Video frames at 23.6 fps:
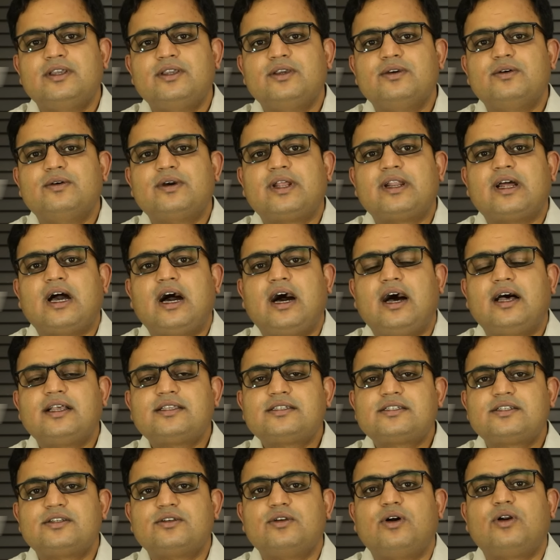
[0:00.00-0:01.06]
You were
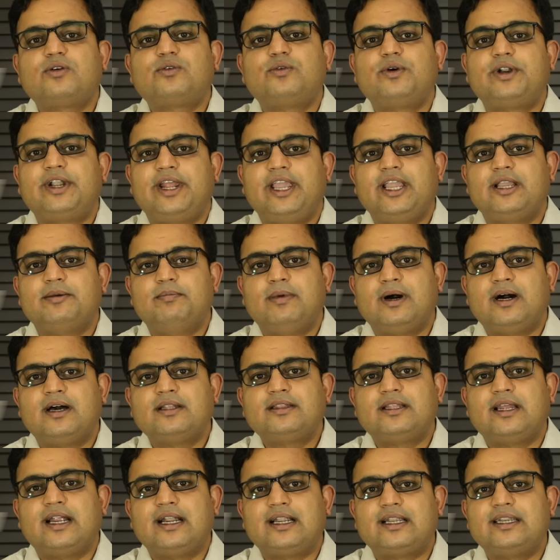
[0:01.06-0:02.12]
asked not to take
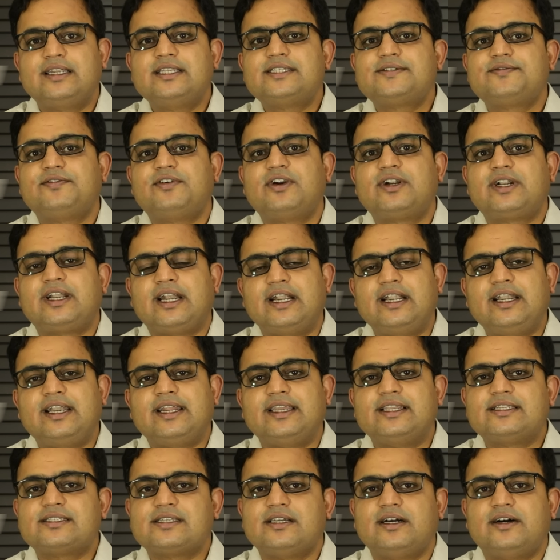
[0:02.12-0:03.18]
bath at least for 10
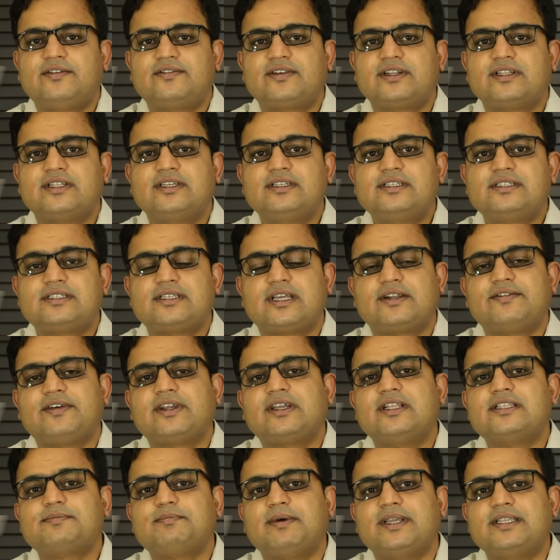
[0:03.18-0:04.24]
days after the
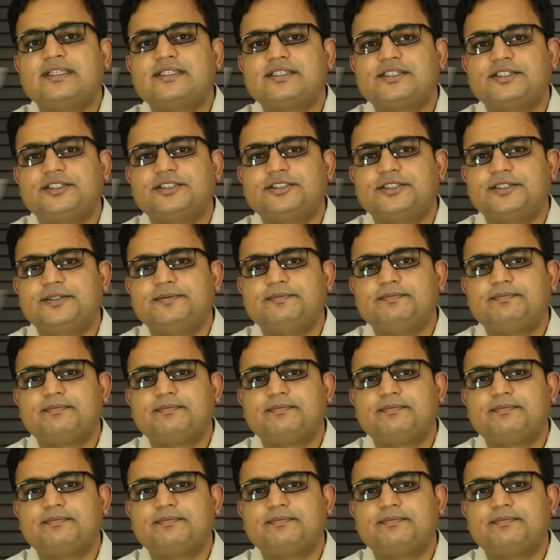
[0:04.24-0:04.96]
cervical spine surgery.